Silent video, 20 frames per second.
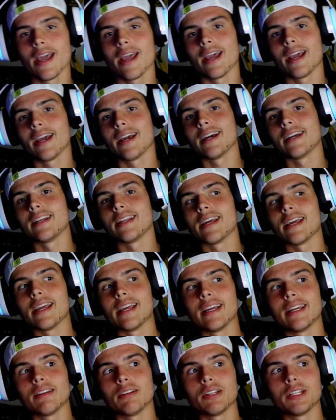and
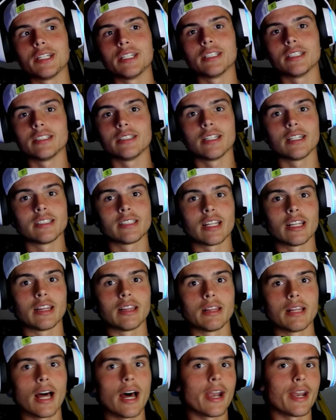it it does a
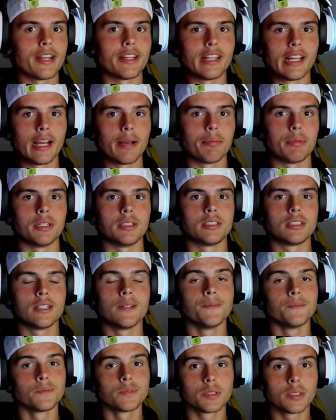lot of damage.